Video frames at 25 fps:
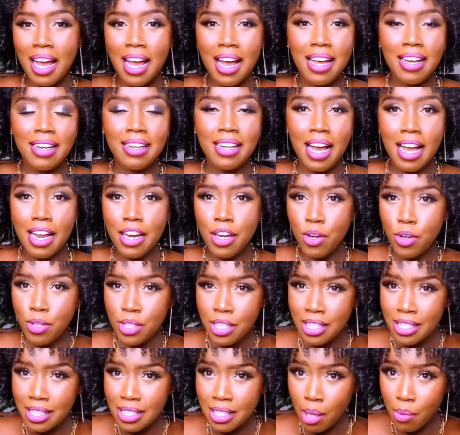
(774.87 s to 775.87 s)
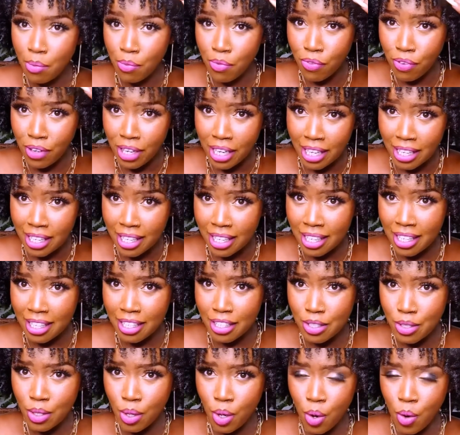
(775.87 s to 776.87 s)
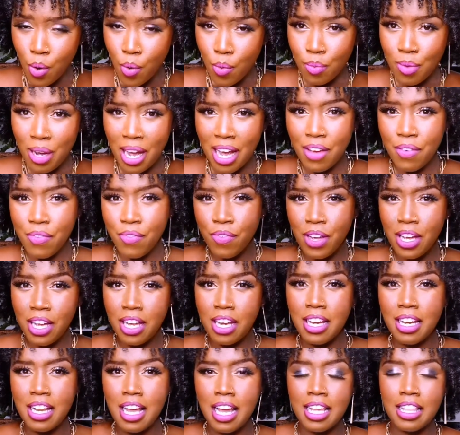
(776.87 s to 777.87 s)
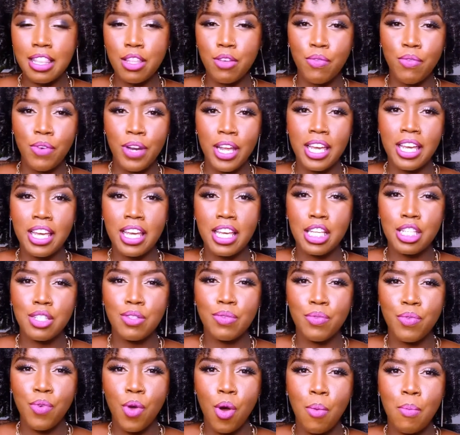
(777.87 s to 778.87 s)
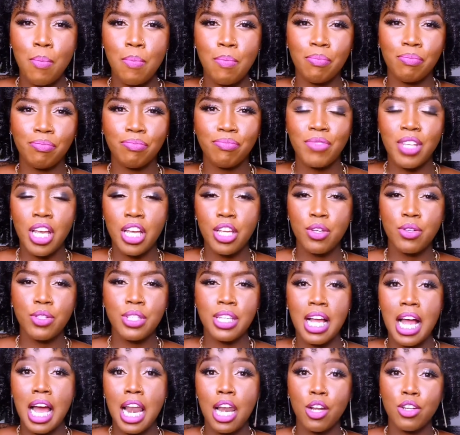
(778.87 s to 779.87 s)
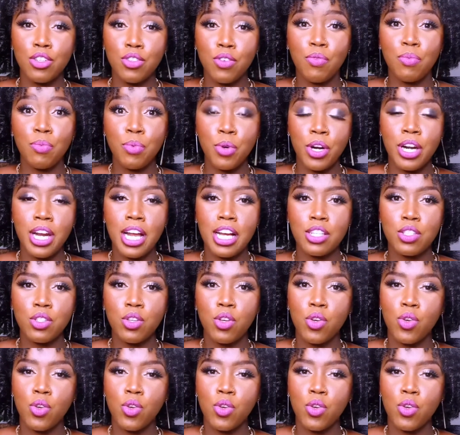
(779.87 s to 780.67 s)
And I noticed some flaking, so I feel like the flaking is from using a lot of product.